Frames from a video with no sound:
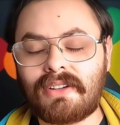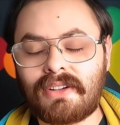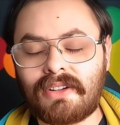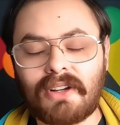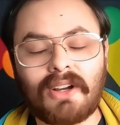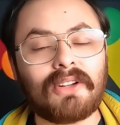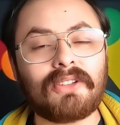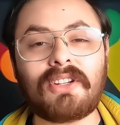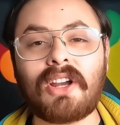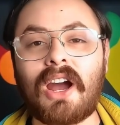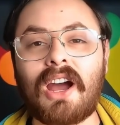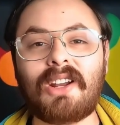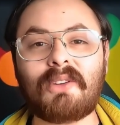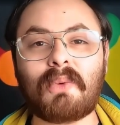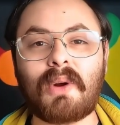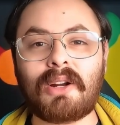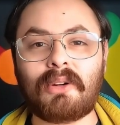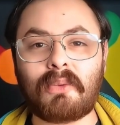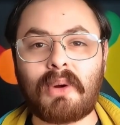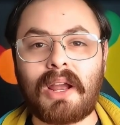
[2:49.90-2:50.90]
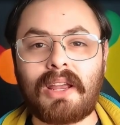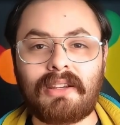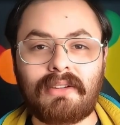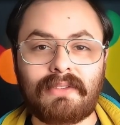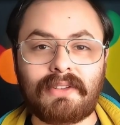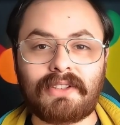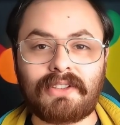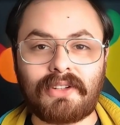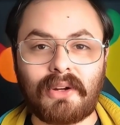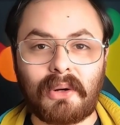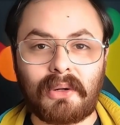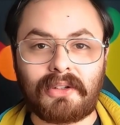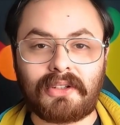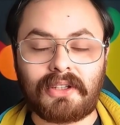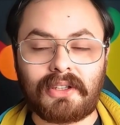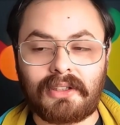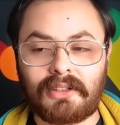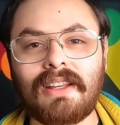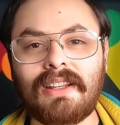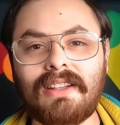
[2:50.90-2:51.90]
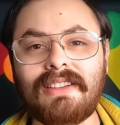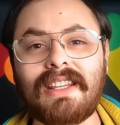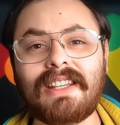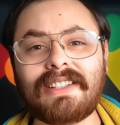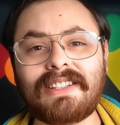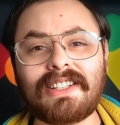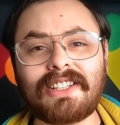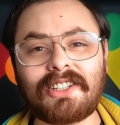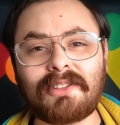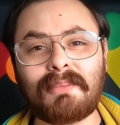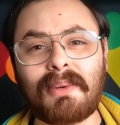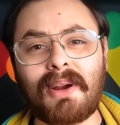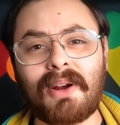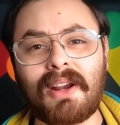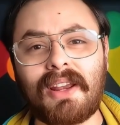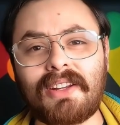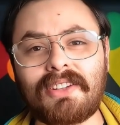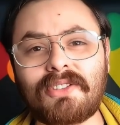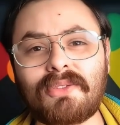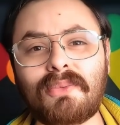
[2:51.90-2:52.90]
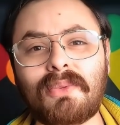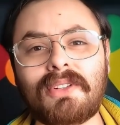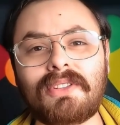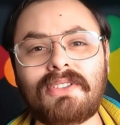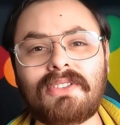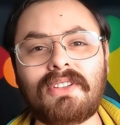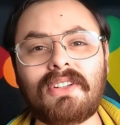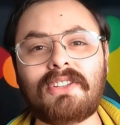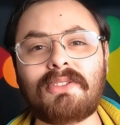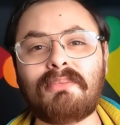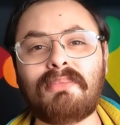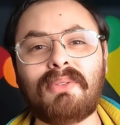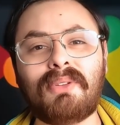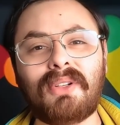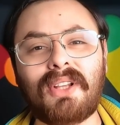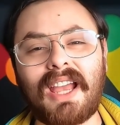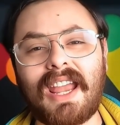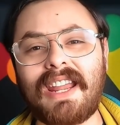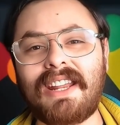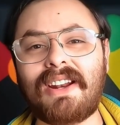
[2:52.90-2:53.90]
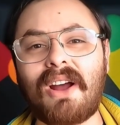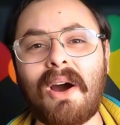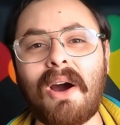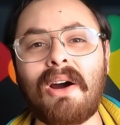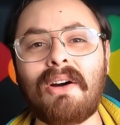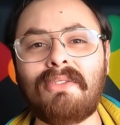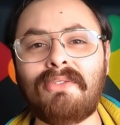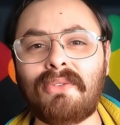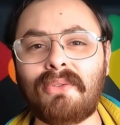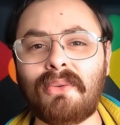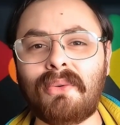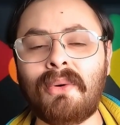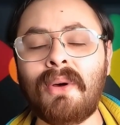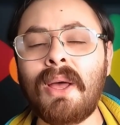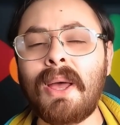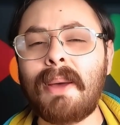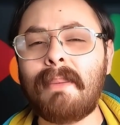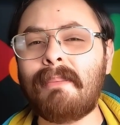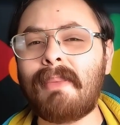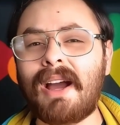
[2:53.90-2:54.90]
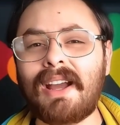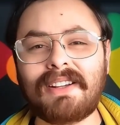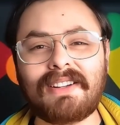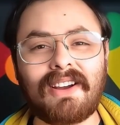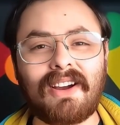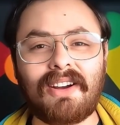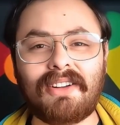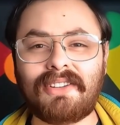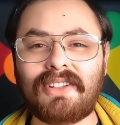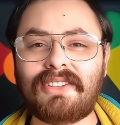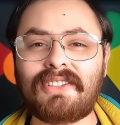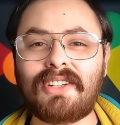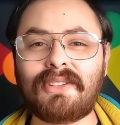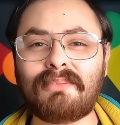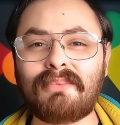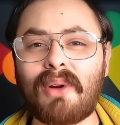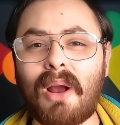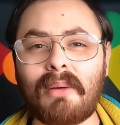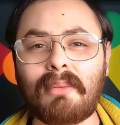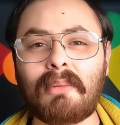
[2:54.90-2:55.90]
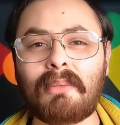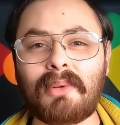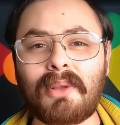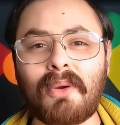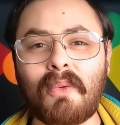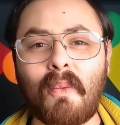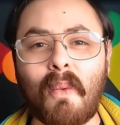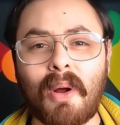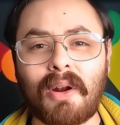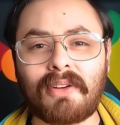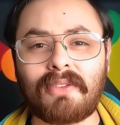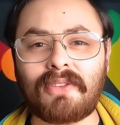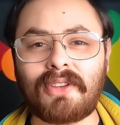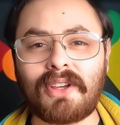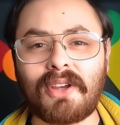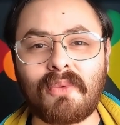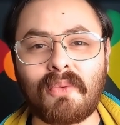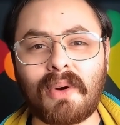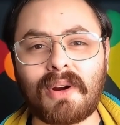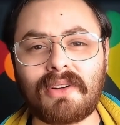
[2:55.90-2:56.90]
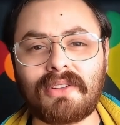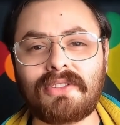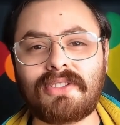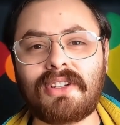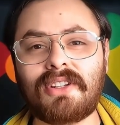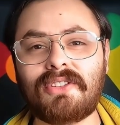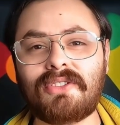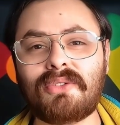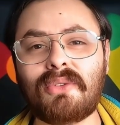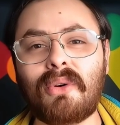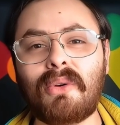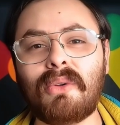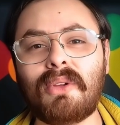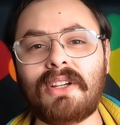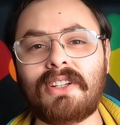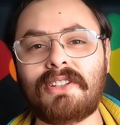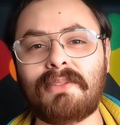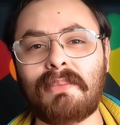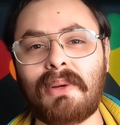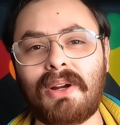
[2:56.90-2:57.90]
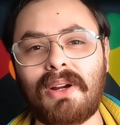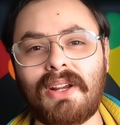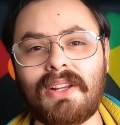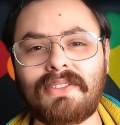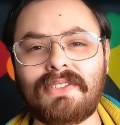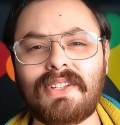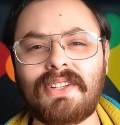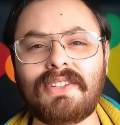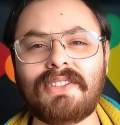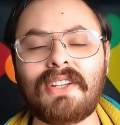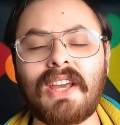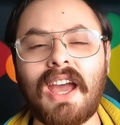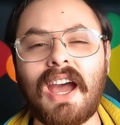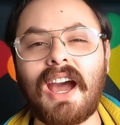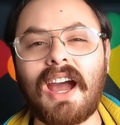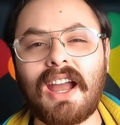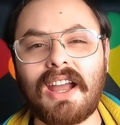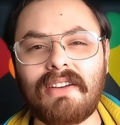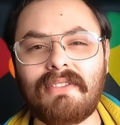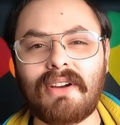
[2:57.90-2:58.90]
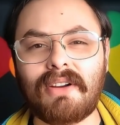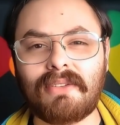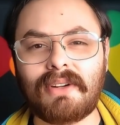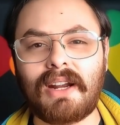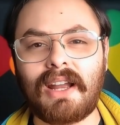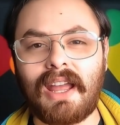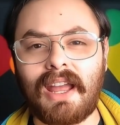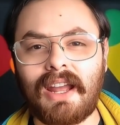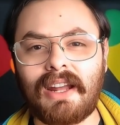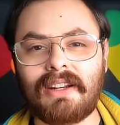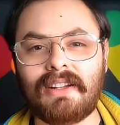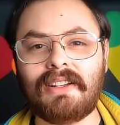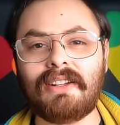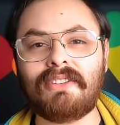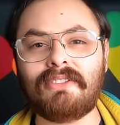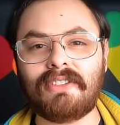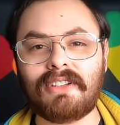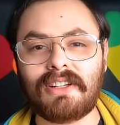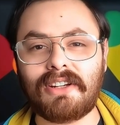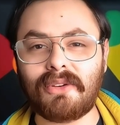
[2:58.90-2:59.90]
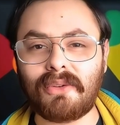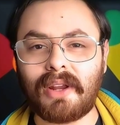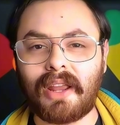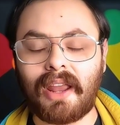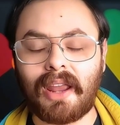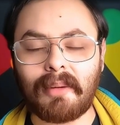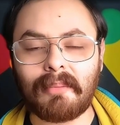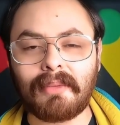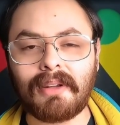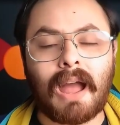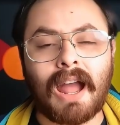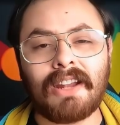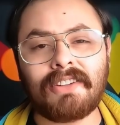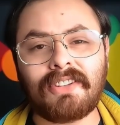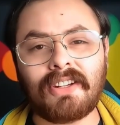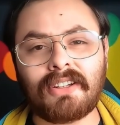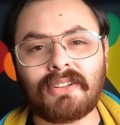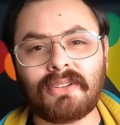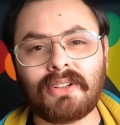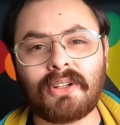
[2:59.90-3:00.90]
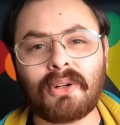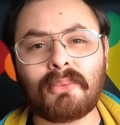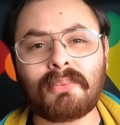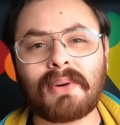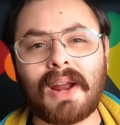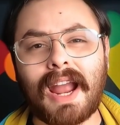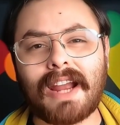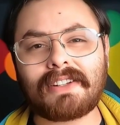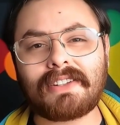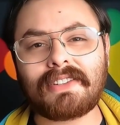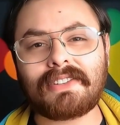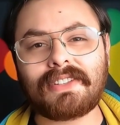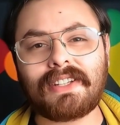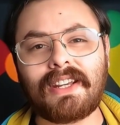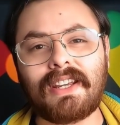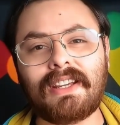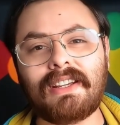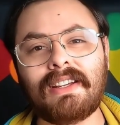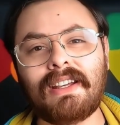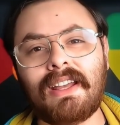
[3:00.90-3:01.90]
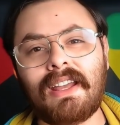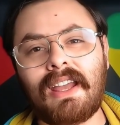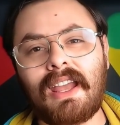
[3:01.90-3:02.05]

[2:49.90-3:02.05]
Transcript: Good God, where do I even start? This experience was just plain awful. My god, this is probably one of the worst control experiences I have ever had in a video game. I did a little practicing